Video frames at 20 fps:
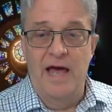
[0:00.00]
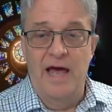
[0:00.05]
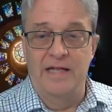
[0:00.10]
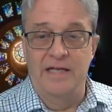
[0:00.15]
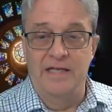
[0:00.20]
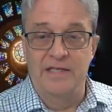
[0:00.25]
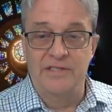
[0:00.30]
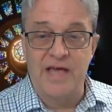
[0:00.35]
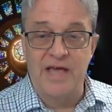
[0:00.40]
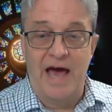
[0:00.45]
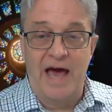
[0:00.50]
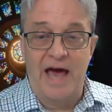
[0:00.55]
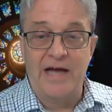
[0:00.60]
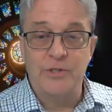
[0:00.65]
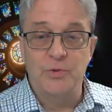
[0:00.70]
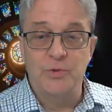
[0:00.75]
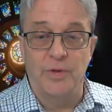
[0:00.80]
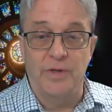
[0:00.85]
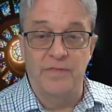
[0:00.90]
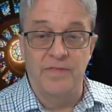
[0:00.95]
And it's
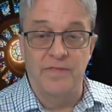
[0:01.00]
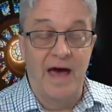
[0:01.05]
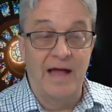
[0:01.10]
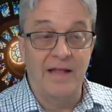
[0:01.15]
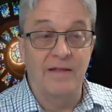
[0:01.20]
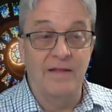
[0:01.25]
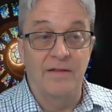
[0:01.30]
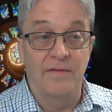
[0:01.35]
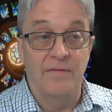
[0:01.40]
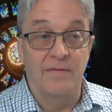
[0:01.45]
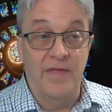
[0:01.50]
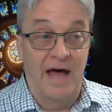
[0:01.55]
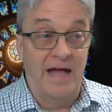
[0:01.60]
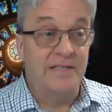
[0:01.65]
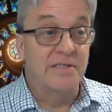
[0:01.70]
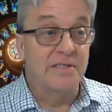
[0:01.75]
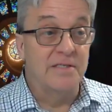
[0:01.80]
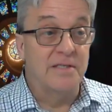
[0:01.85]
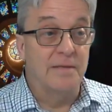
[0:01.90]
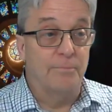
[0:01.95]
actually
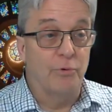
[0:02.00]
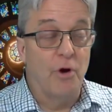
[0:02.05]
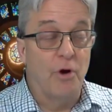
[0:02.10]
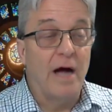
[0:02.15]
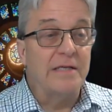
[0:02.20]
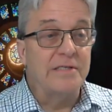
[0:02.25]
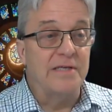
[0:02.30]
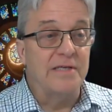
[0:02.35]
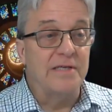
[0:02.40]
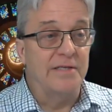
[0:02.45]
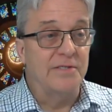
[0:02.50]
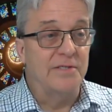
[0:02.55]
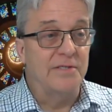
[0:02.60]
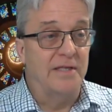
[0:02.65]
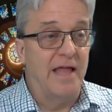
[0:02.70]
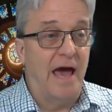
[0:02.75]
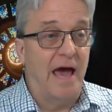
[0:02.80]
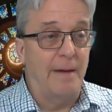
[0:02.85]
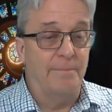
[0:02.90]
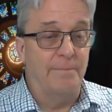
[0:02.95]
that's the process
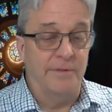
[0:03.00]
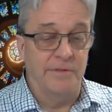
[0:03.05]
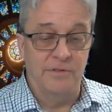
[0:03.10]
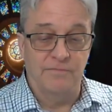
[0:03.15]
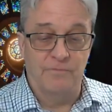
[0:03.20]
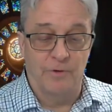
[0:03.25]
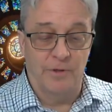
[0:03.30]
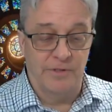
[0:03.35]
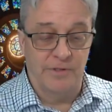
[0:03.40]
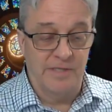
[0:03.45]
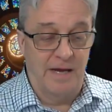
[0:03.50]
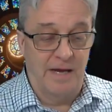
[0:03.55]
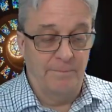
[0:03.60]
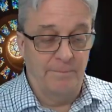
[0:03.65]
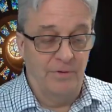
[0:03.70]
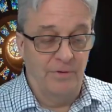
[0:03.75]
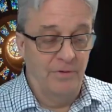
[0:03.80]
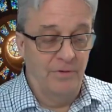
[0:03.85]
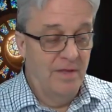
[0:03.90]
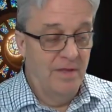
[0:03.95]
that happens. For
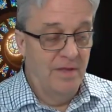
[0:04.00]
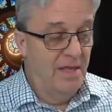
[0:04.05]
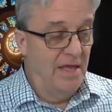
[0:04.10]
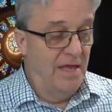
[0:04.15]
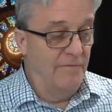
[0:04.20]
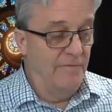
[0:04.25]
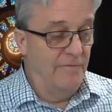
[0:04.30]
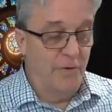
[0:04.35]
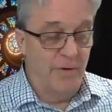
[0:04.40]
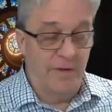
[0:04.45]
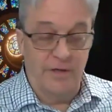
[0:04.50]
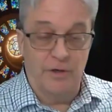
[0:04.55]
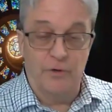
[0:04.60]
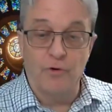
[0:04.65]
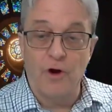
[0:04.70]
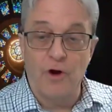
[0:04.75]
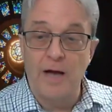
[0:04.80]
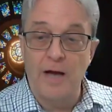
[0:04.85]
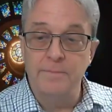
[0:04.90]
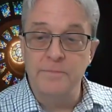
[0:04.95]
example, if you're at a
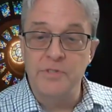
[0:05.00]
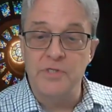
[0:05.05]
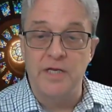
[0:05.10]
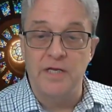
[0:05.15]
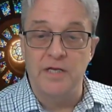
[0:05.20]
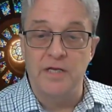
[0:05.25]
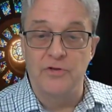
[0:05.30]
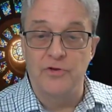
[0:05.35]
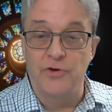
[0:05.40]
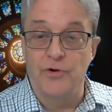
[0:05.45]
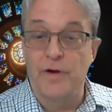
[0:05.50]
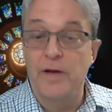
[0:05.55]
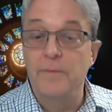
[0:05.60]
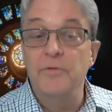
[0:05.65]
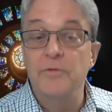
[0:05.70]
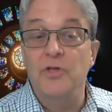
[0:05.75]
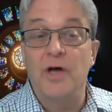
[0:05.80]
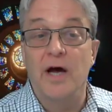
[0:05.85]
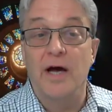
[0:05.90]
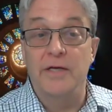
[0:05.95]
crime scene and you're
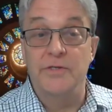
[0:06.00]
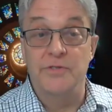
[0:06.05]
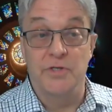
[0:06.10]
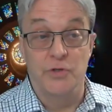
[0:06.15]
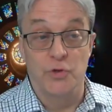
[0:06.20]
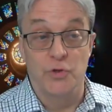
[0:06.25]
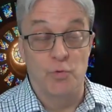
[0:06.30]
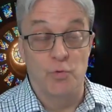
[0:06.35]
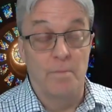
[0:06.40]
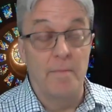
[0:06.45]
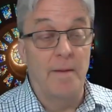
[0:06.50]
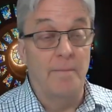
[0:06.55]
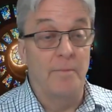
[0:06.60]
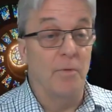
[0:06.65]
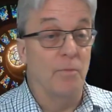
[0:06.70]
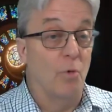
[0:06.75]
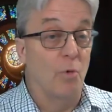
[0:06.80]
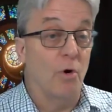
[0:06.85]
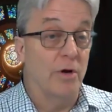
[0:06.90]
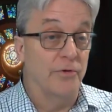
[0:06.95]
hypnotized and you
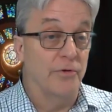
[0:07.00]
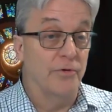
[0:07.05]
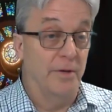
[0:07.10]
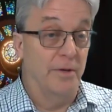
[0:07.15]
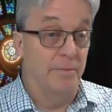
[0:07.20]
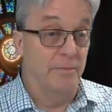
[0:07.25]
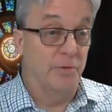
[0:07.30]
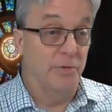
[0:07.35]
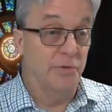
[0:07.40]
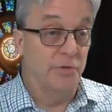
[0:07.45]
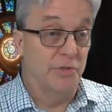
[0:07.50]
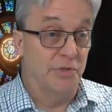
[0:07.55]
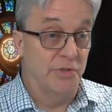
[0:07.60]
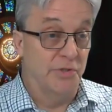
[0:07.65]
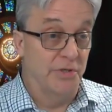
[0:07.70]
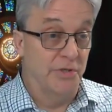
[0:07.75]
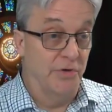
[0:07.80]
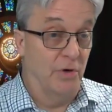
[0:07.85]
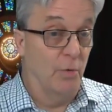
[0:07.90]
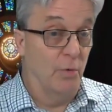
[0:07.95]
remember more under
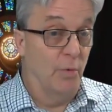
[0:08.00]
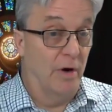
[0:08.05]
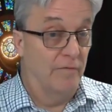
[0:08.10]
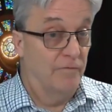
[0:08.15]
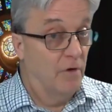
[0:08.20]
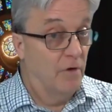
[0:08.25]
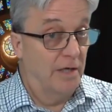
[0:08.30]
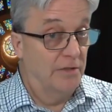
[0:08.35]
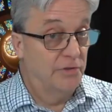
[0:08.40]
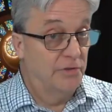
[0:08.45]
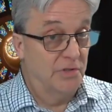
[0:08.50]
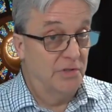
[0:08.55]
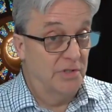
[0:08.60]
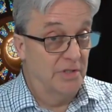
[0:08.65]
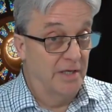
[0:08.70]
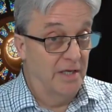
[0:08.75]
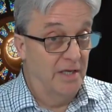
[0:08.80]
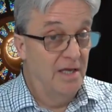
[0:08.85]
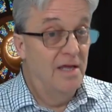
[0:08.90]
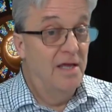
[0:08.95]
hypnosis than you're aware of
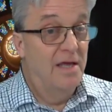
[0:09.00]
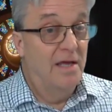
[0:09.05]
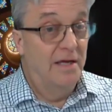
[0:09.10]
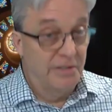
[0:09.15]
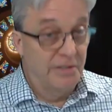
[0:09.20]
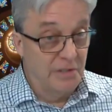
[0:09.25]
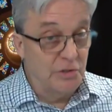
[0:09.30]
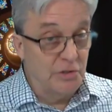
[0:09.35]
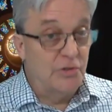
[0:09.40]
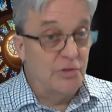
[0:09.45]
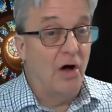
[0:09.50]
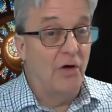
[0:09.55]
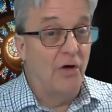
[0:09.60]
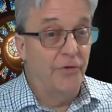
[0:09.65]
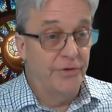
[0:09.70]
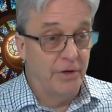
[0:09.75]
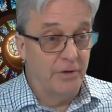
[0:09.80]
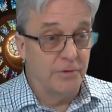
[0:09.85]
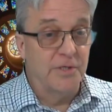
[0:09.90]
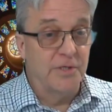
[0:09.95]
consciously, because it's
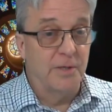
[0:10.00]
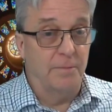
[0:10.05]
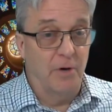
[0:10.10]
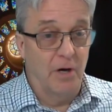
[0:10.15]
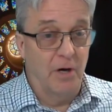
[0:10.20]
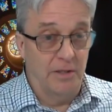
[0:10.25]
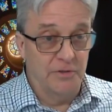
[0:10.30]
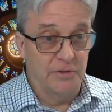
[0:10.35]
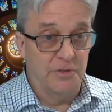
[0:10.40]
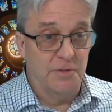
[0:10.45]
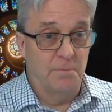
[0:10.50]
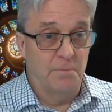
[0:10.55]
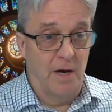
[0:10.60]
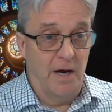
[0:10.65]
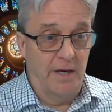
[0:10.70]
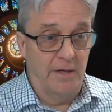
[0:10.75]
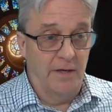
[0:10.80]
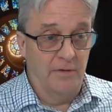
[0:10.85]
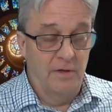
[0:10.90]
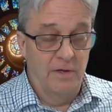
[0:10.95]
all in our subconscious
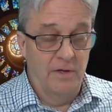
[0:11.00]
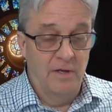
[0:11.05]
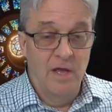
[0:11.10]
mind.